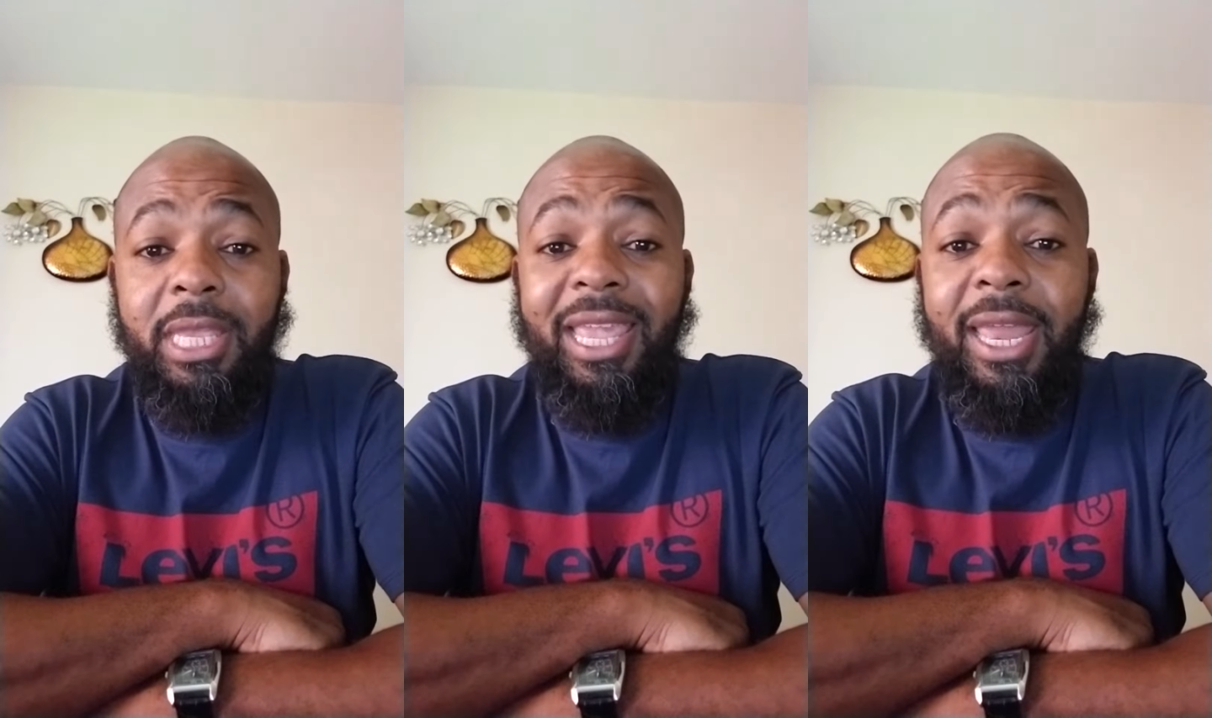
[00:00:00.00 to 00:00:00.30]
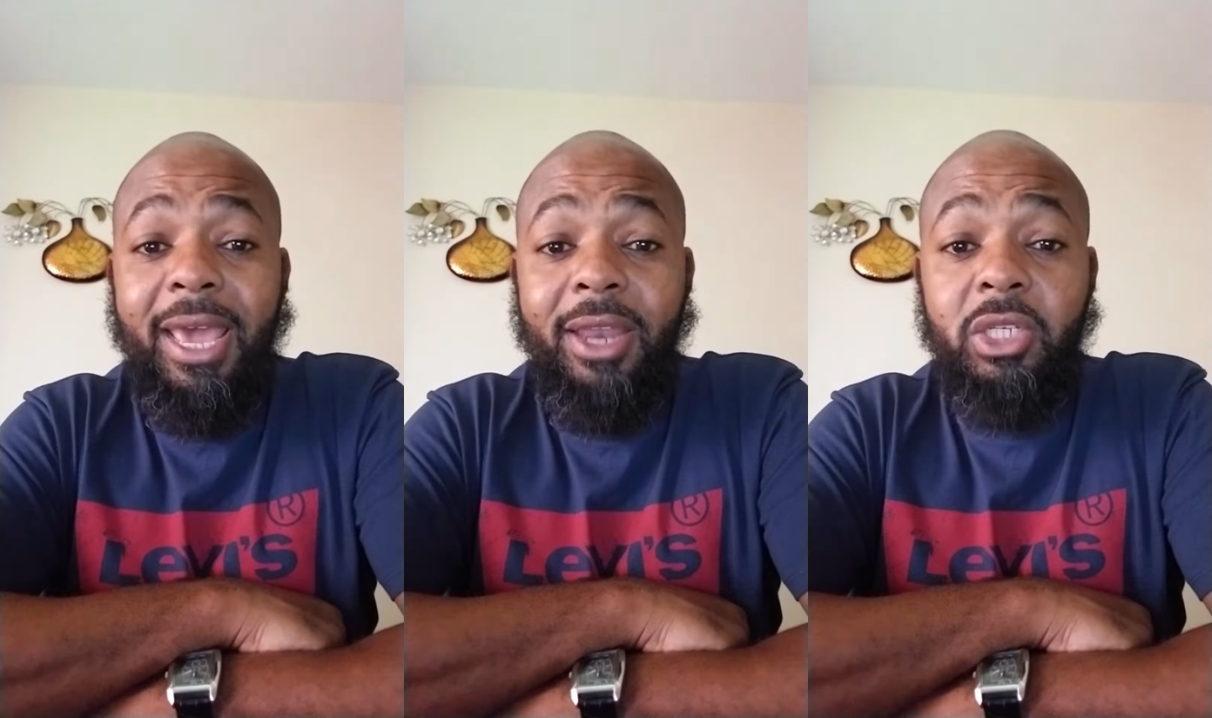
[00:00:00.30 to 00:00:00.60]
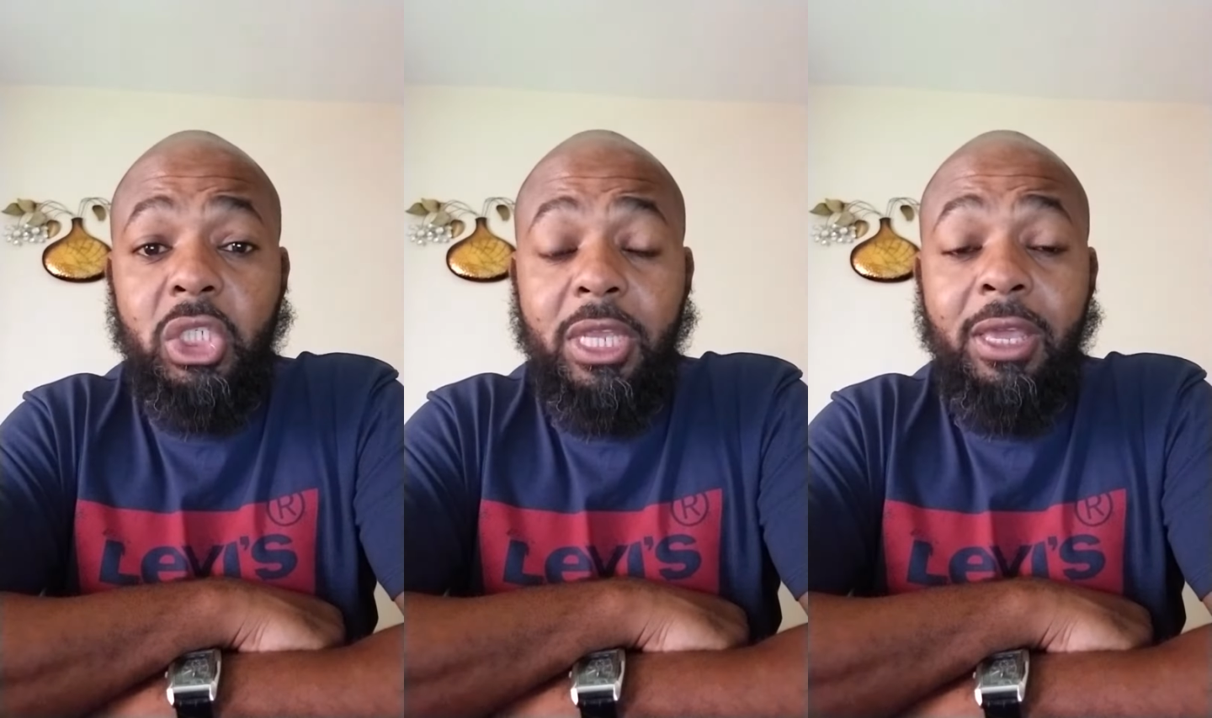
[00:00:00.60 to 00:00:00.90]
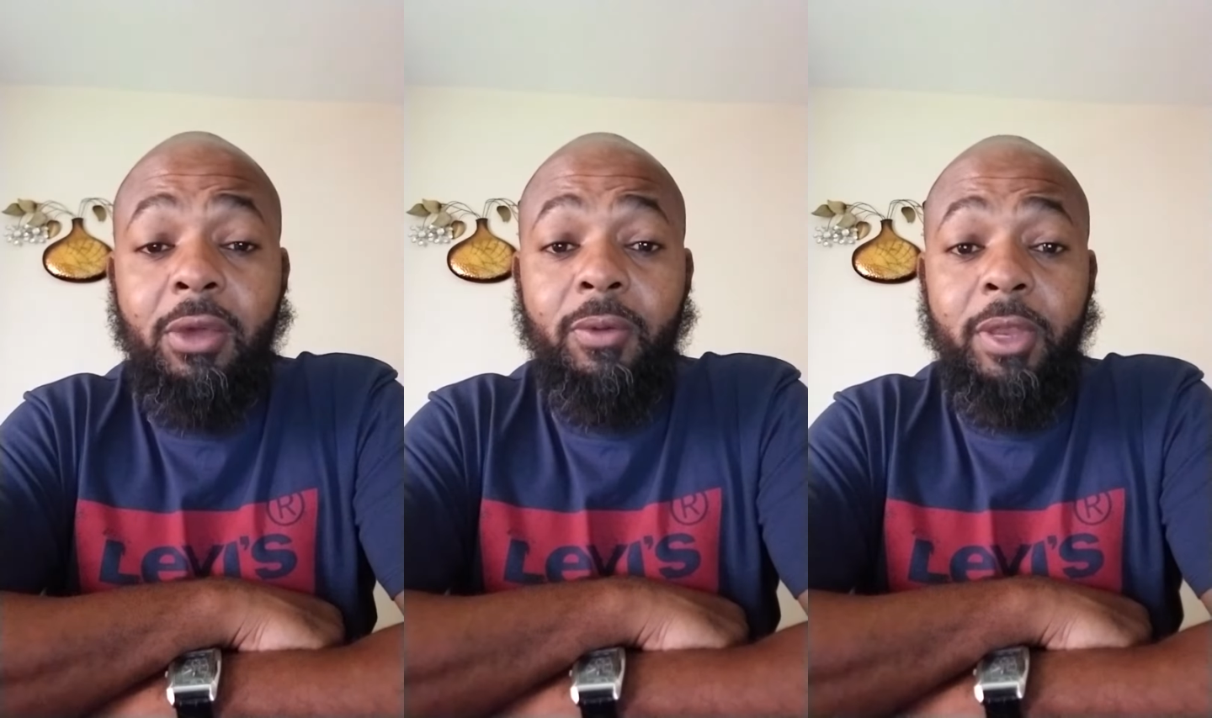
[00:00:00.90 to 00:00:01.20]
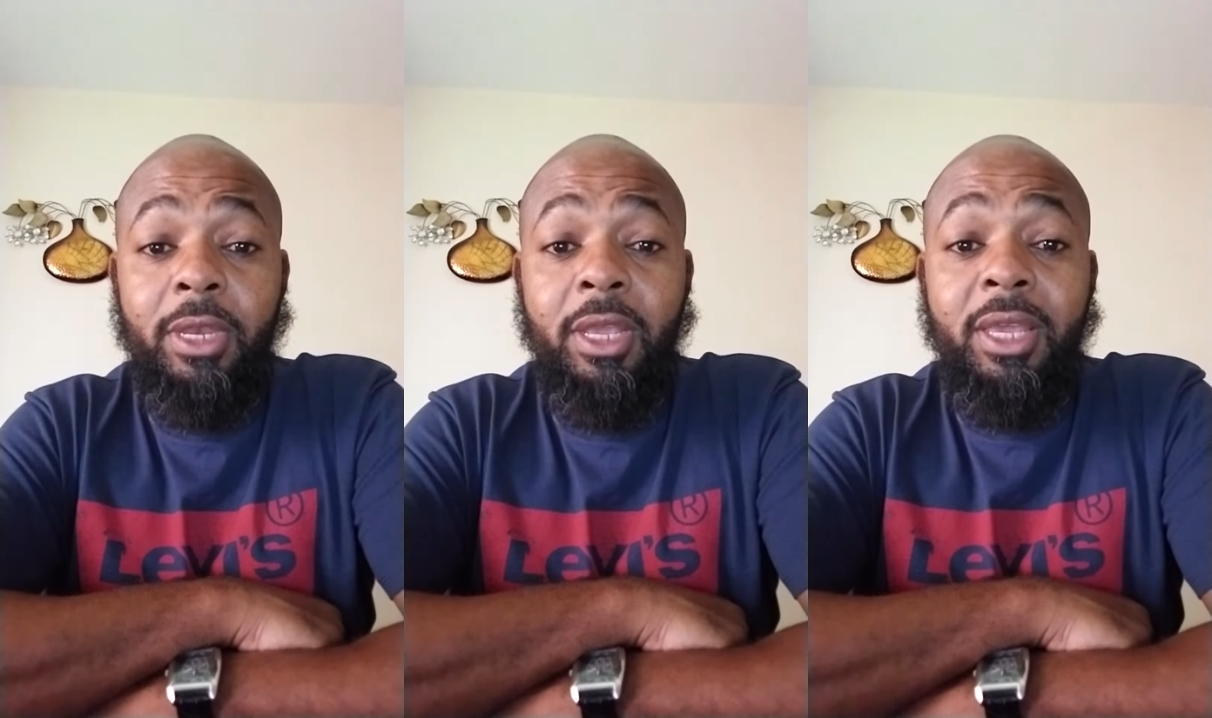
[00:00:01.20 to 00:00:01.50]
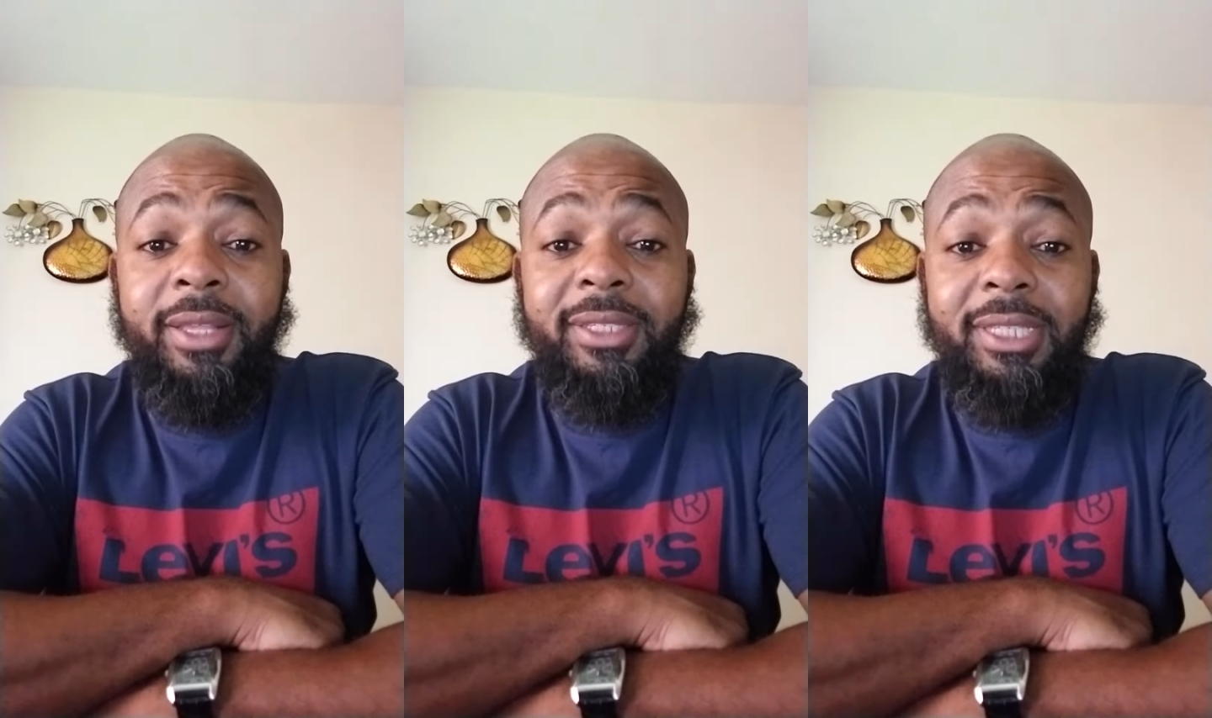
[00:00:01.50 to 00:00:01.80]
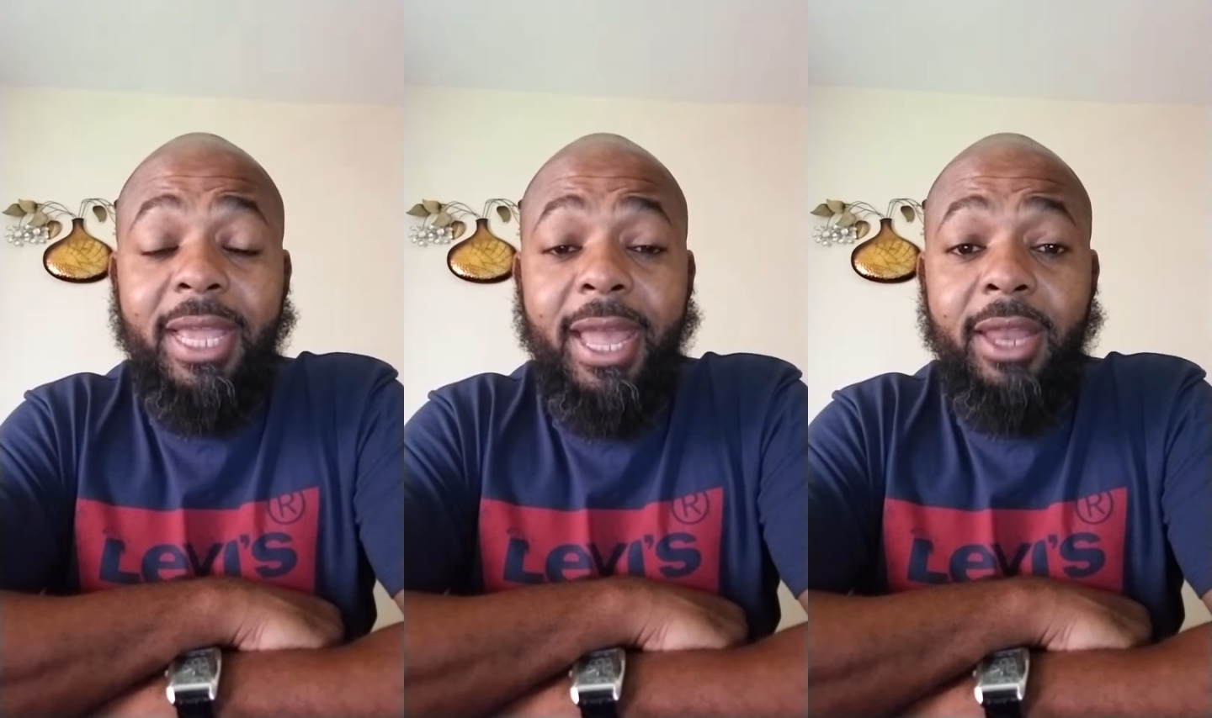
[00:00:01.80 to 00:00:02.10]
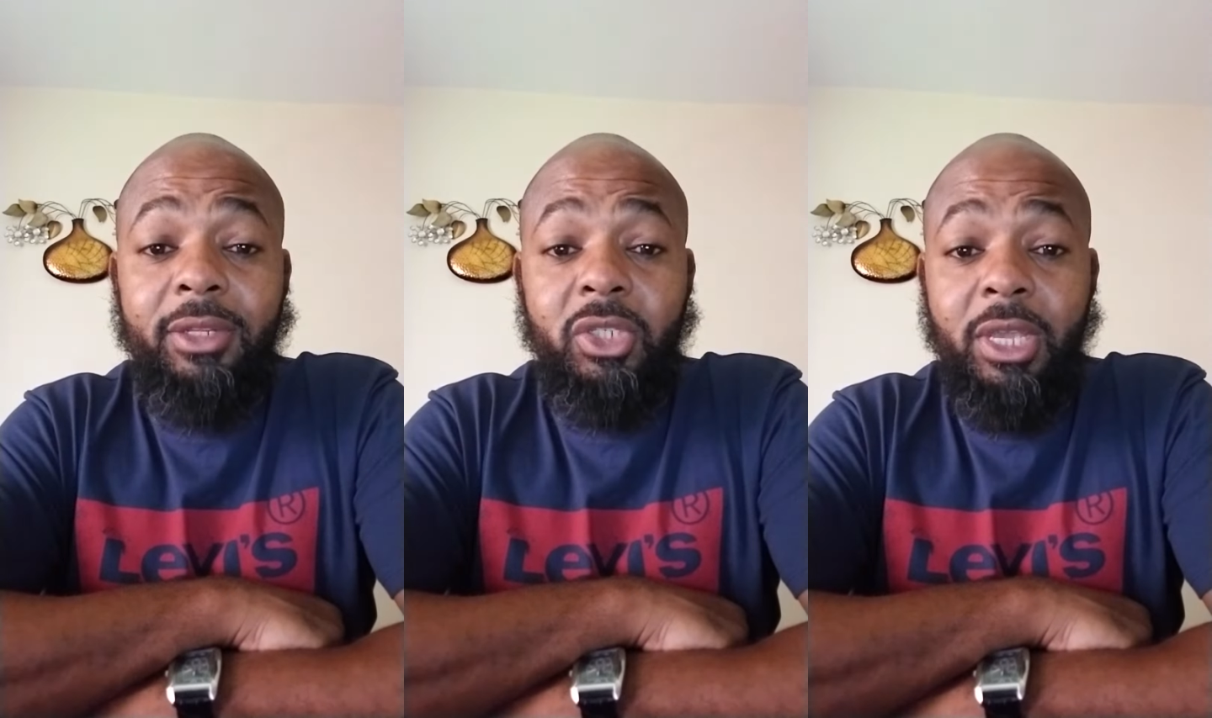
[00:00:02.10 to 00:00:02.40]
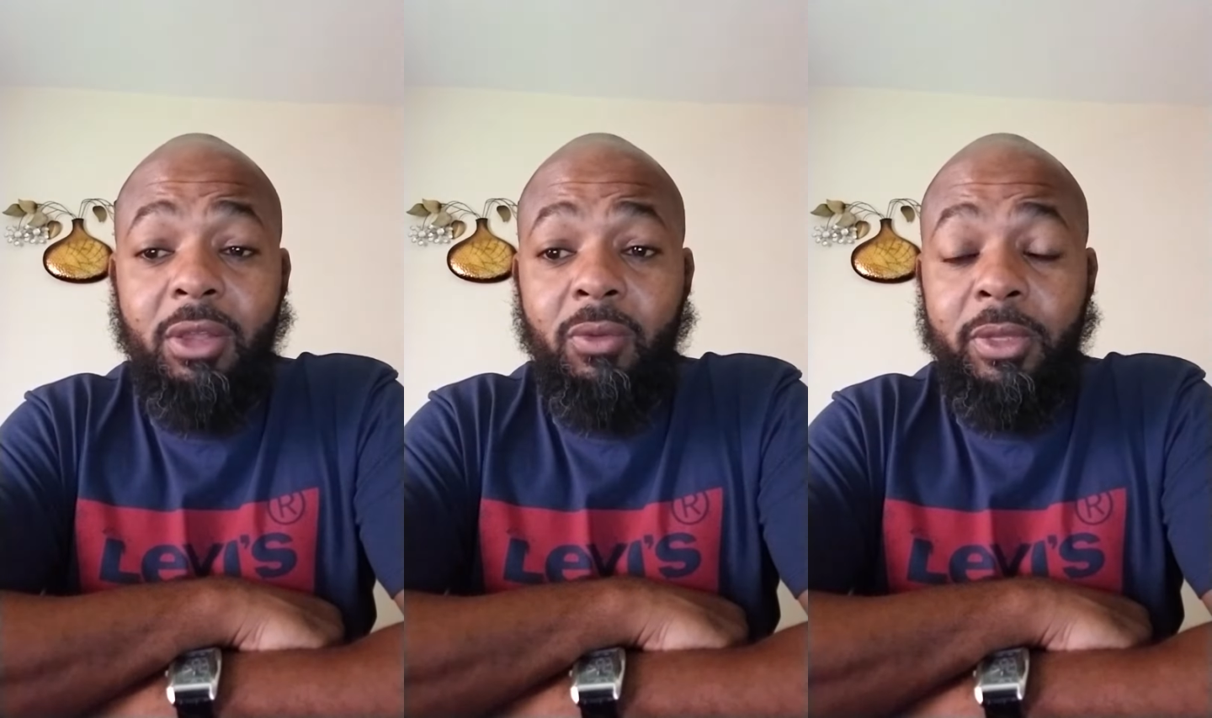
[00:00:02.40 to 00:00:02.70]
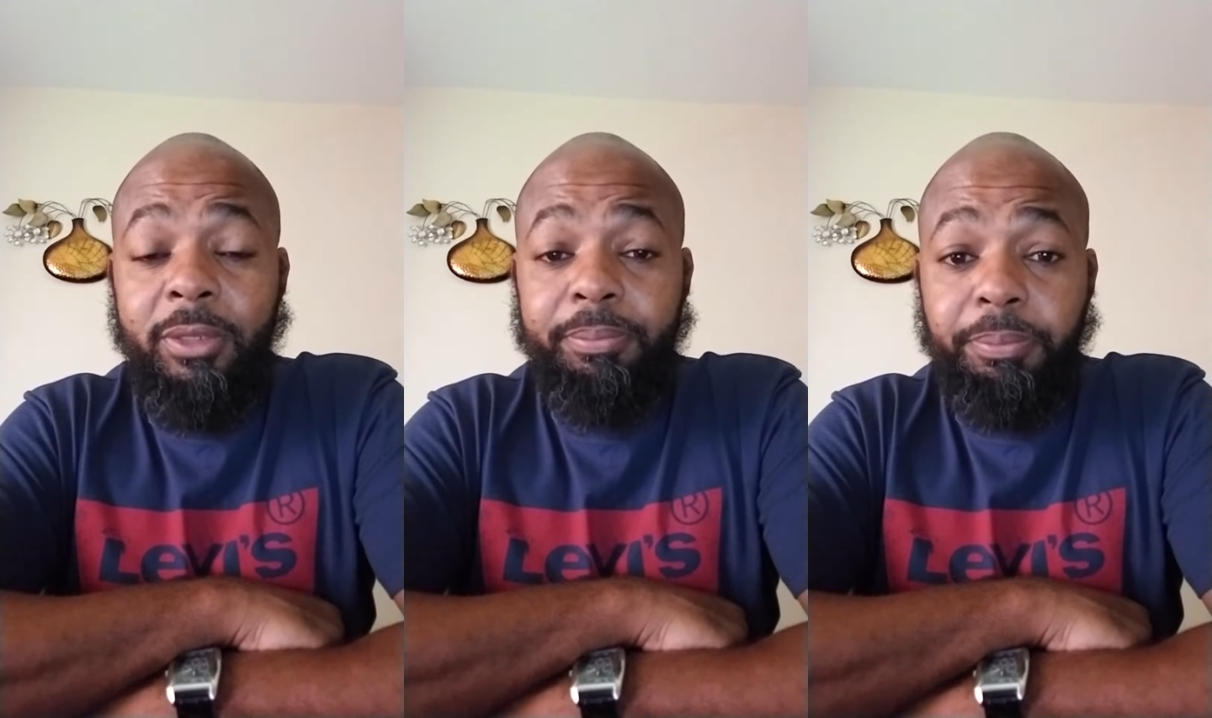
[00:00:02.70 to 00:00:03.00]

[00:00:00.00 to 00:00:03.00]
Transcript: get out of jail and stay out of jail and